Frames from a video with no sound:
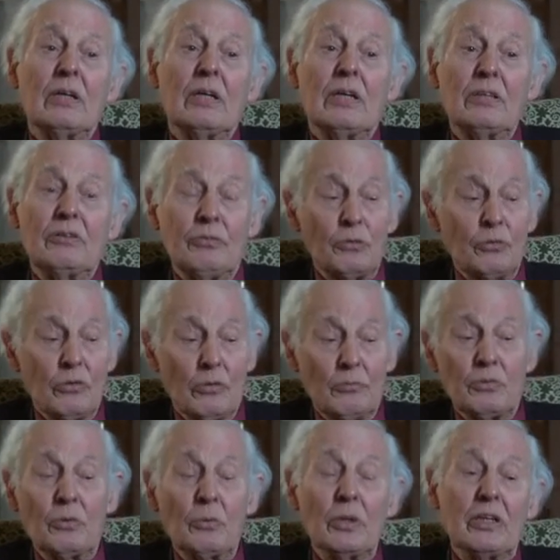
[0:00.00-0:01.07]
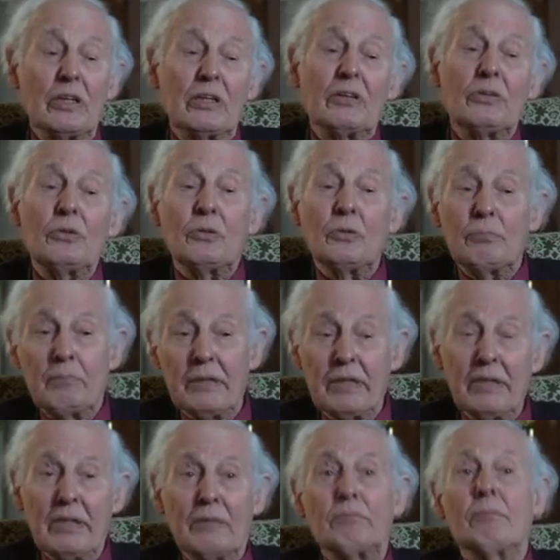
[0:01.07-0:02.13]
And if you dropped a wing, you could pick
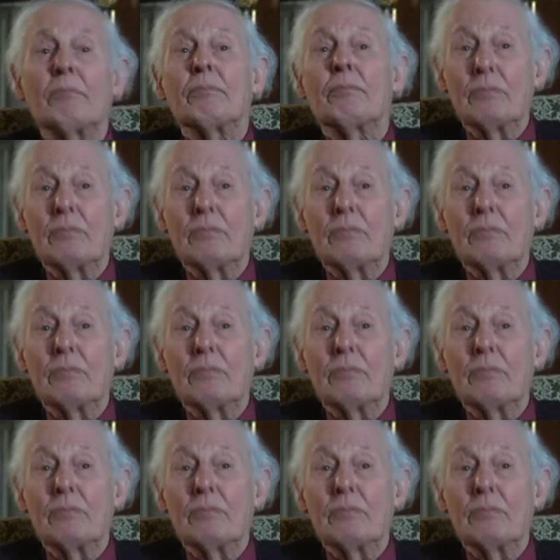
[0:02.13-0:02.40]
it up